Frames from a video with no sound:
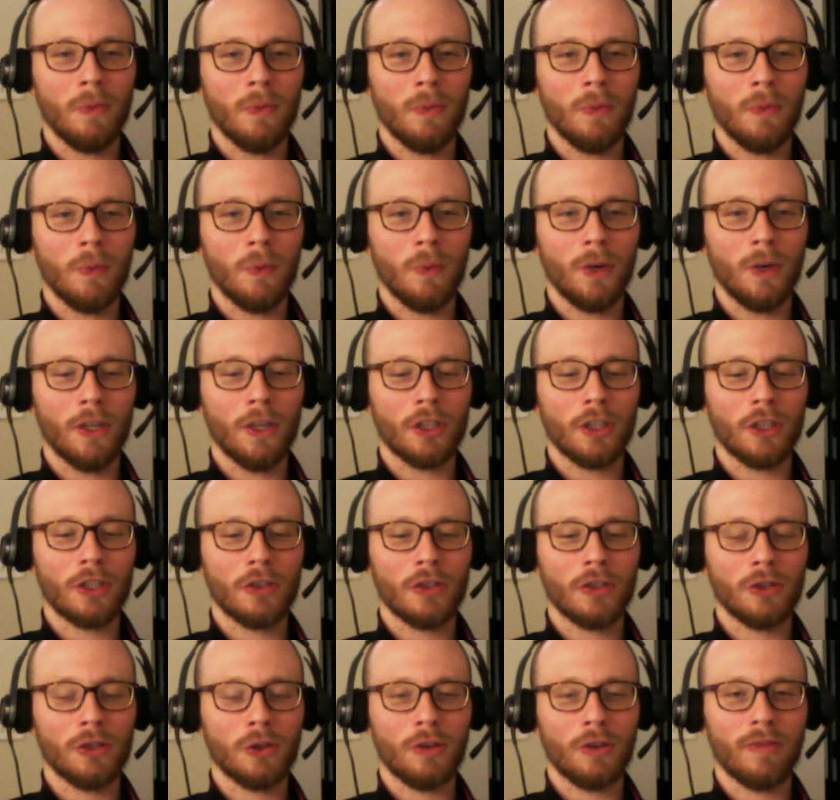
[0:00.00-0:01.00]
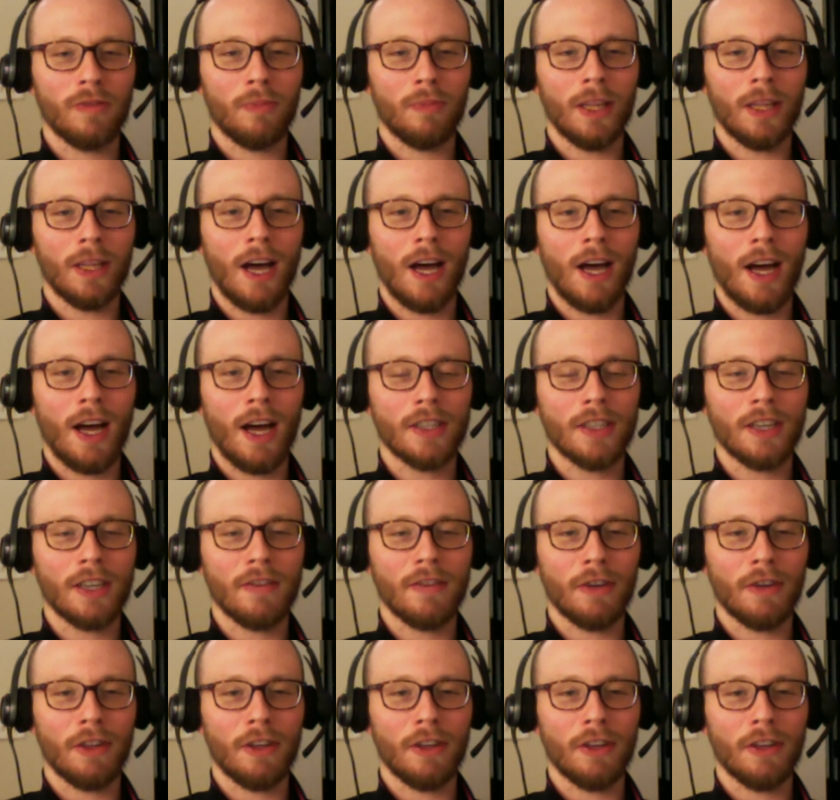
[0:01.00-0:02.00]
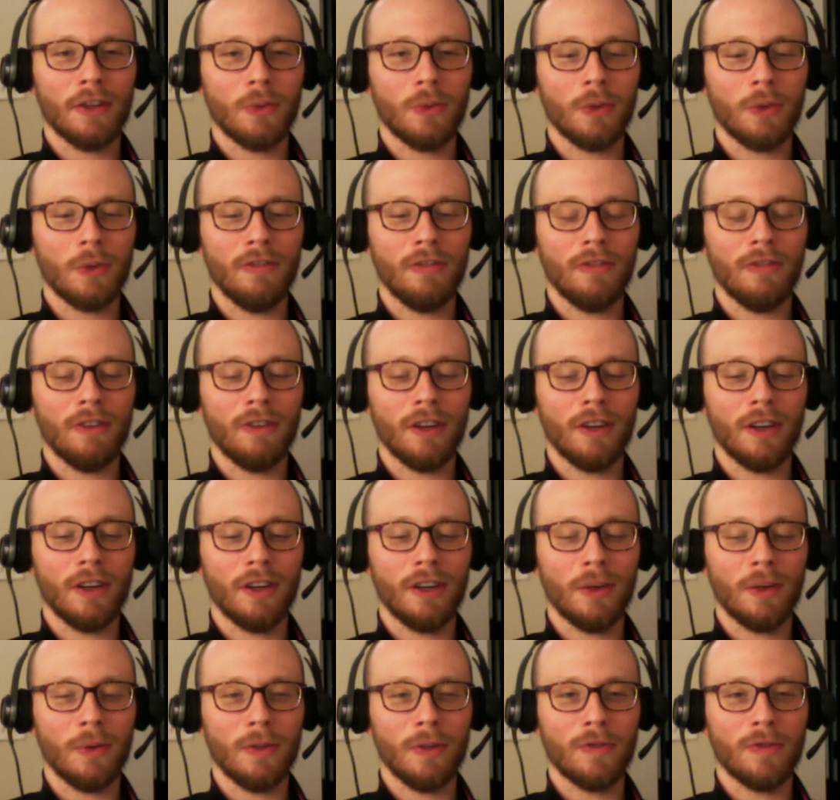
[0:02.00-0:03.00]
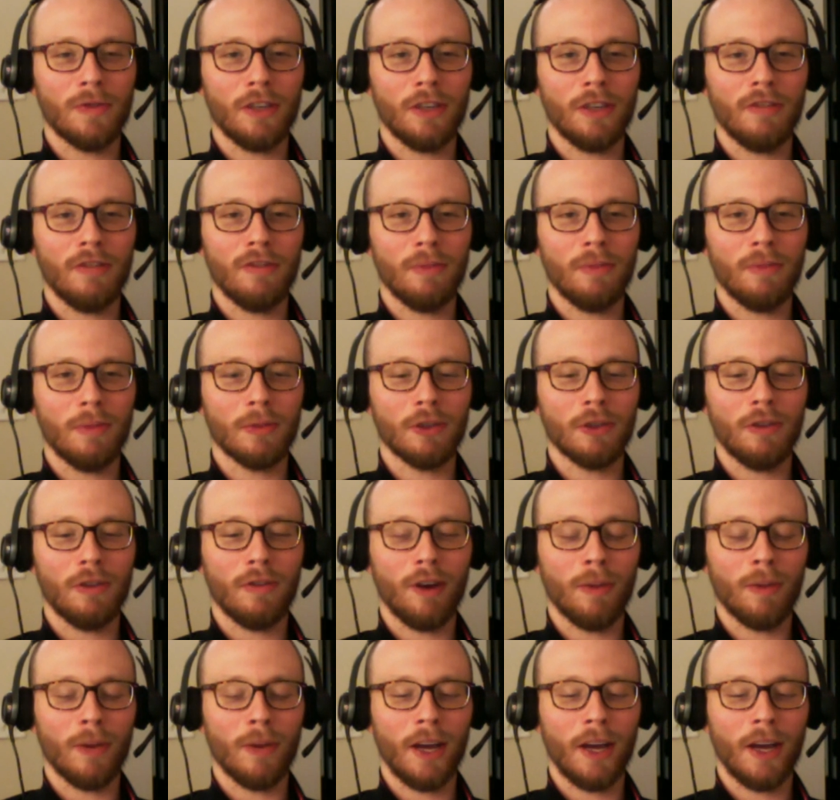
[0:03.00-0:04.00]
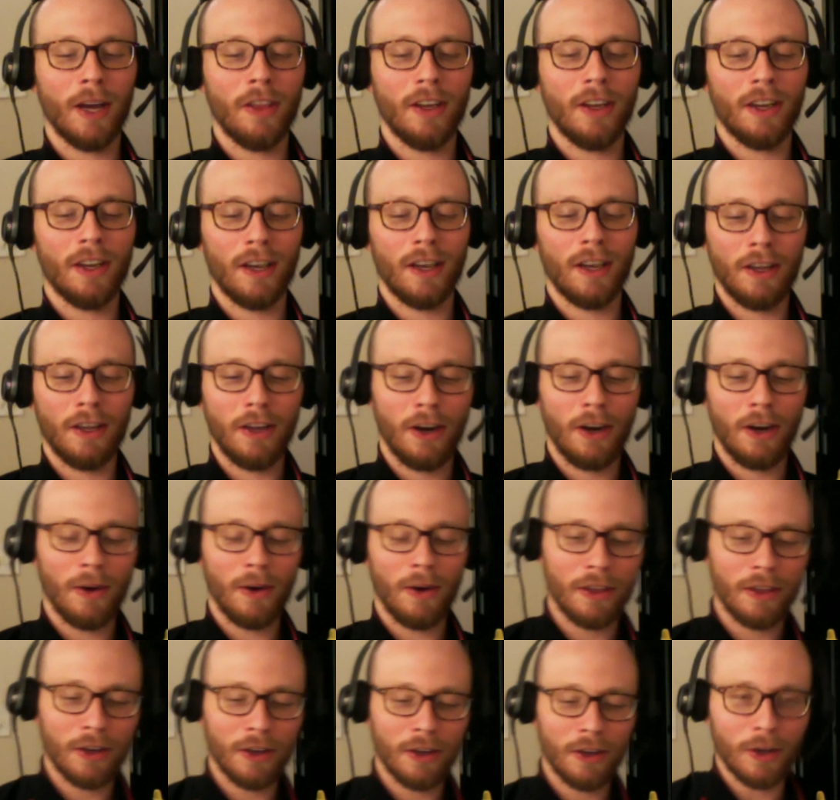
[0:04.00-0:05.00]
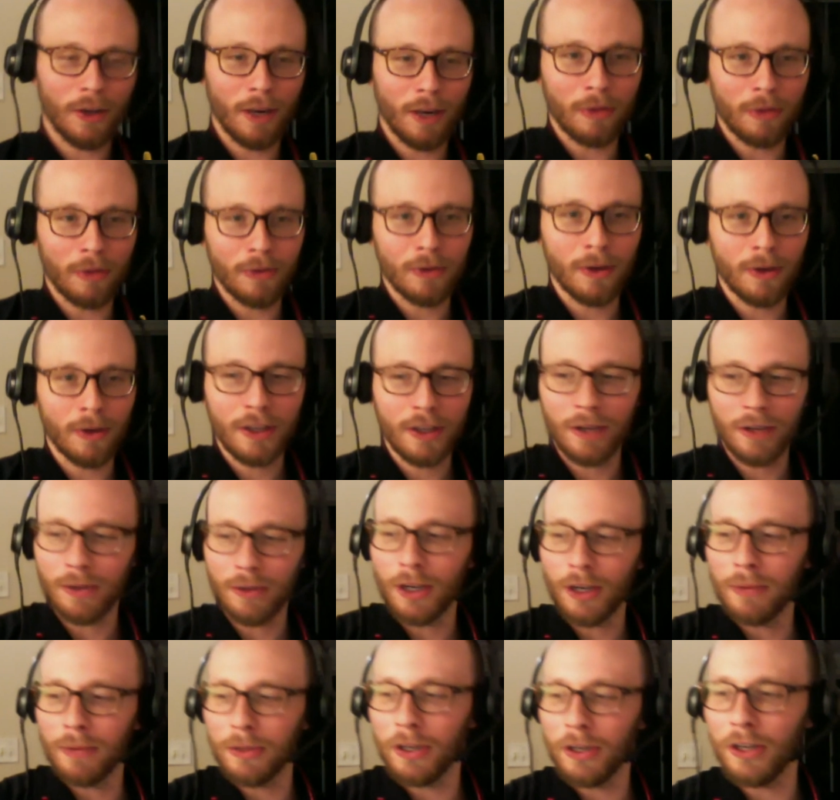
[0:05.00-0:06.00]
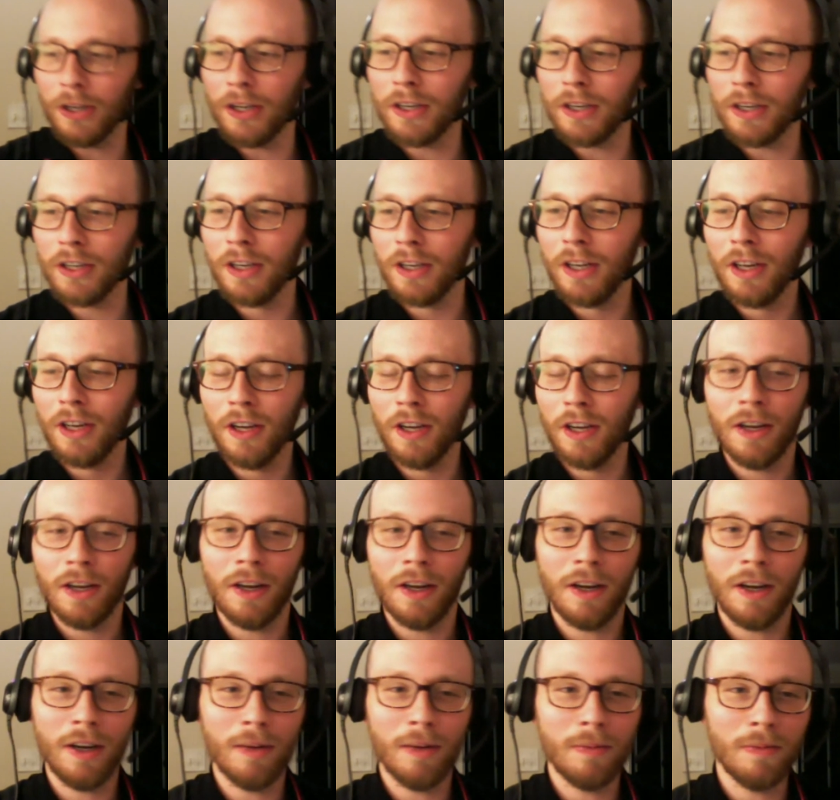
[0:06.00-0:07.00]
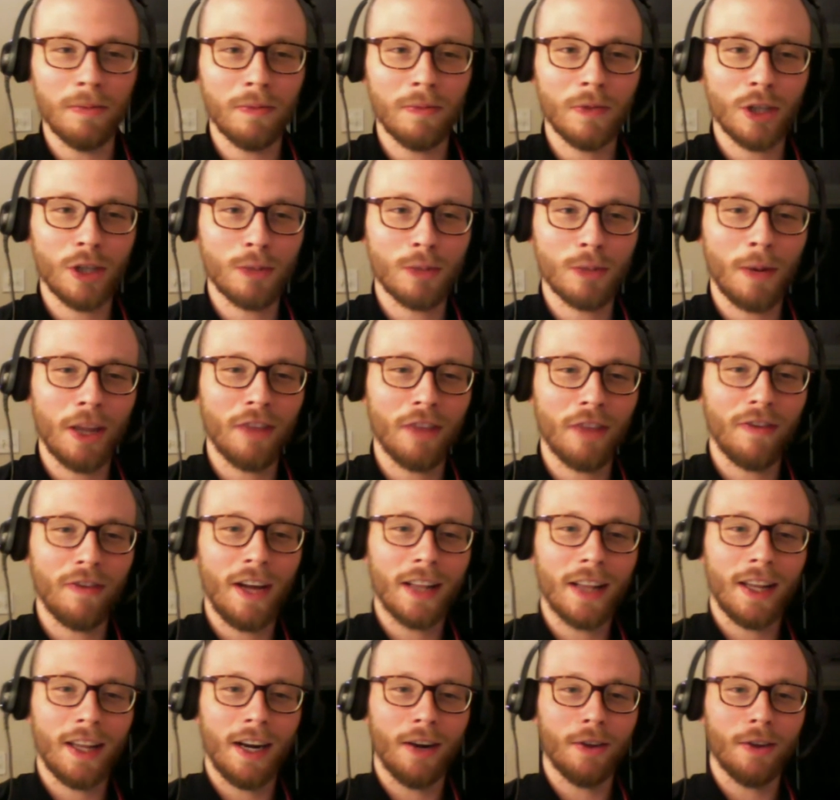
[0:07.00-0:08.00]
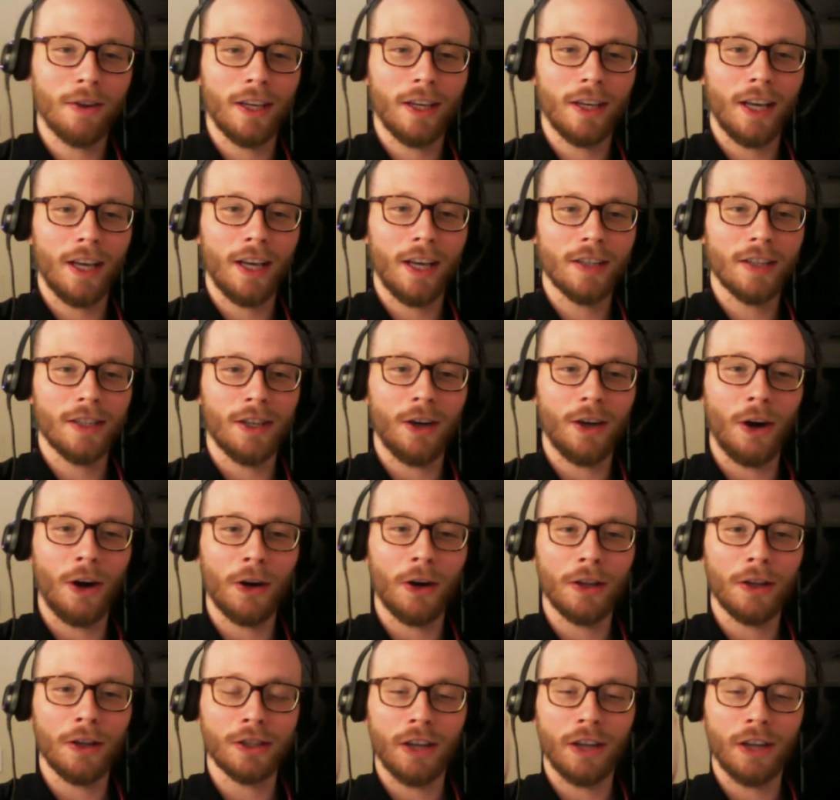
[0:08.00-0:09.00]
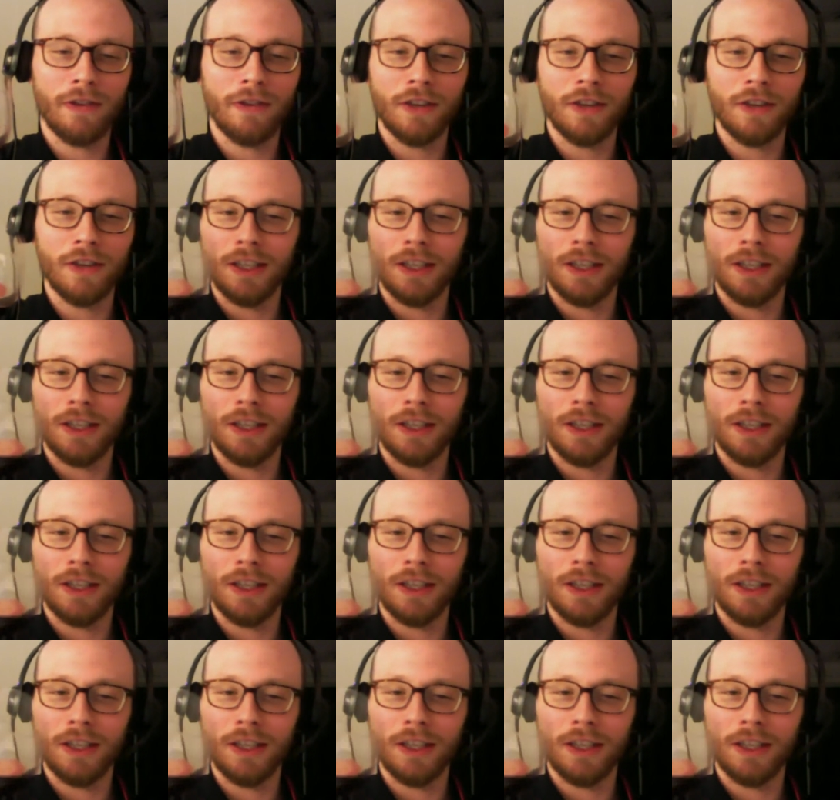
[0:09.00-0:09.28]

which sort of belies everything that we've seen from him so far. But I think he'll come through. I think he'll come good, despite the fact that I don't think he has any cartilage left in his